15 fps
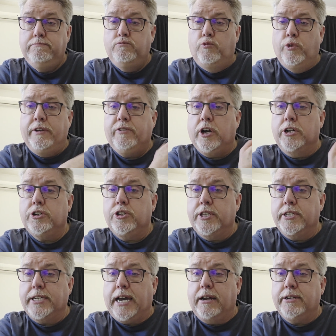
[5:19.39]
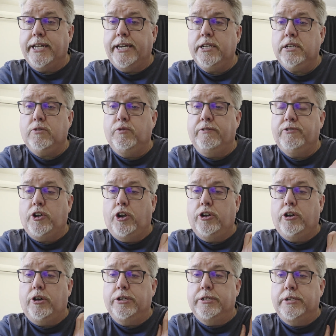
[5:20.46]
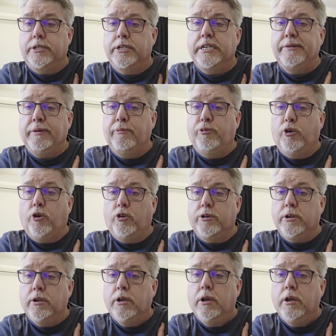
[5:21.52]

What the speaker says: We've gone to the sound desk, we've turned on the DB board,